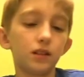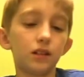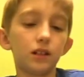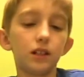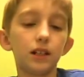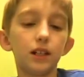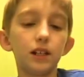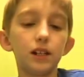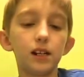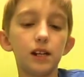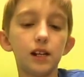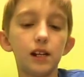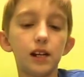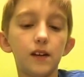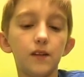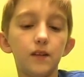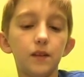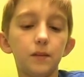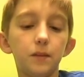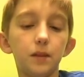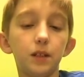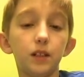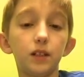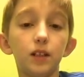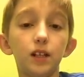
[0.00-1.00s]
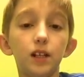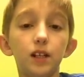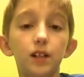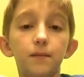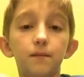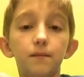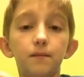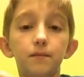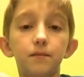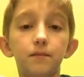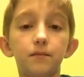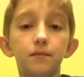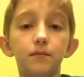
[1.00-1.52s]
I didn't have it plugged in.
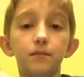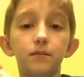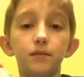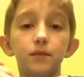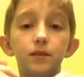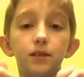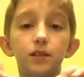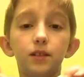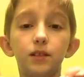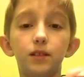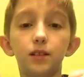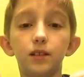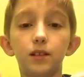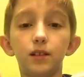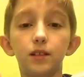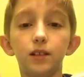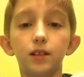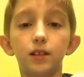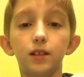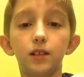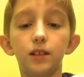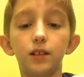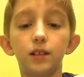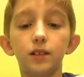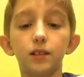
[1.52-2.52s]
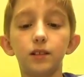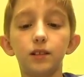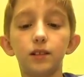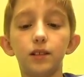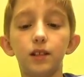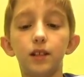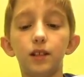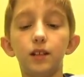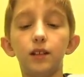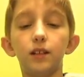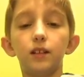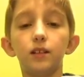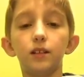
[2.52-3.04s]

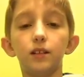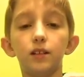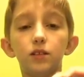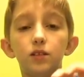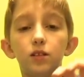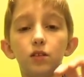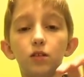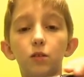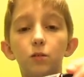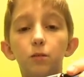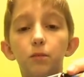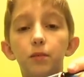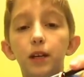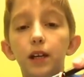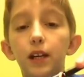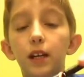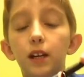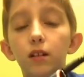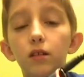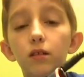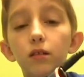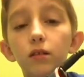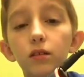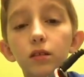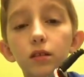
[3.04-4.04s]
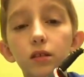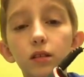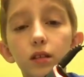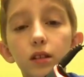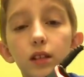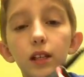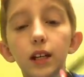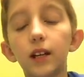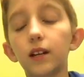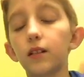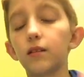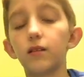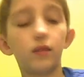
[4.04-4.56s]
See, there's a whole panel
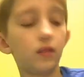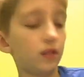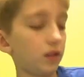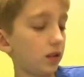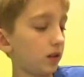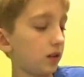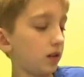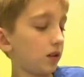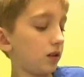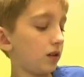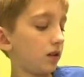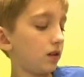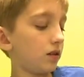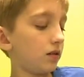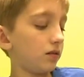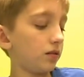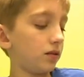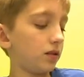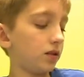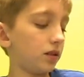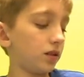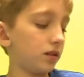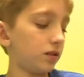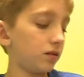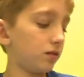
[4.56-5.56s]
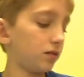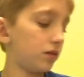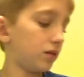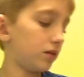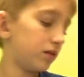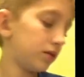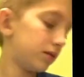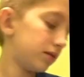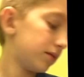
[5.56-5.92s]
now with this one.